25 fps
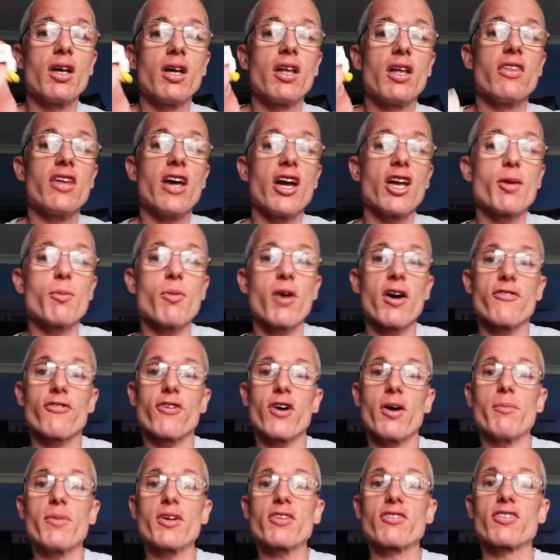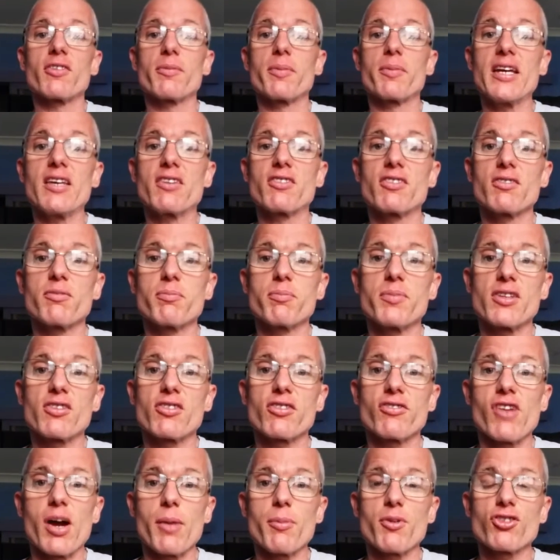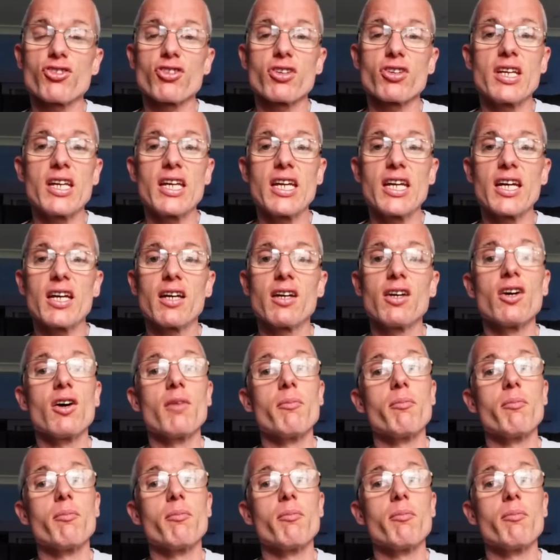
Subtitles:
Now you might find bits of rubbish in here,